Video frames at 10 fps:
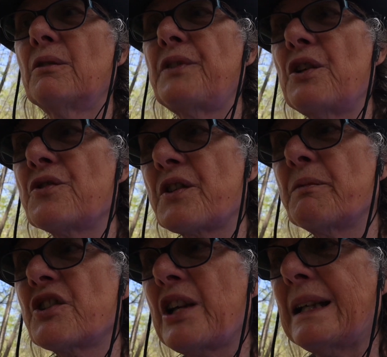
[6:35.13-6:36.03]
know, if you use a
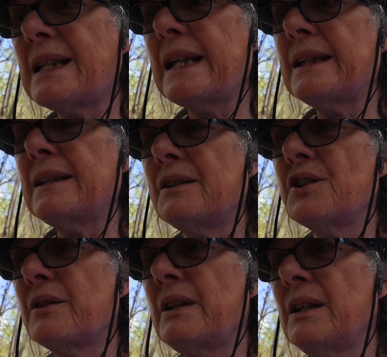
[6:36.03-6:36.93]
machete
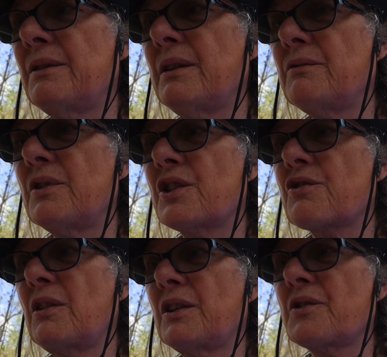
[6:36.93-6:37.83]
and the
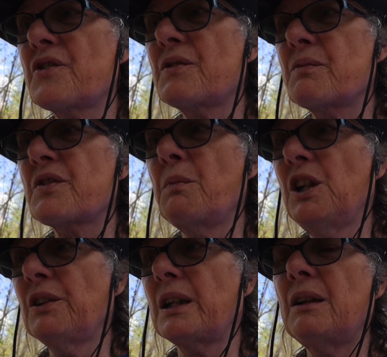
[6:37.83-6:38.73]
trunk is
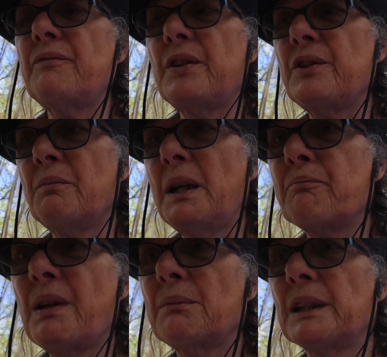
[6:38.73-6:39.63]
small enough, you
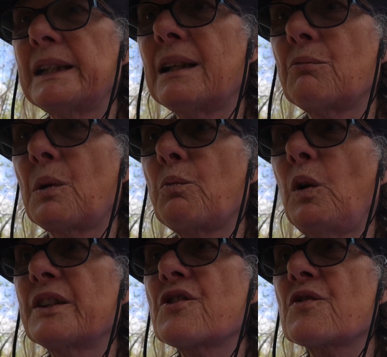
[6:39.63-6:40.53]
might be able to get it with
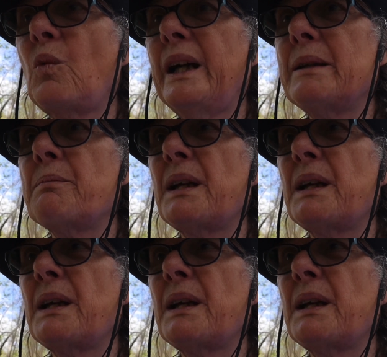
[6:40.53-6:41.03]
one swipe.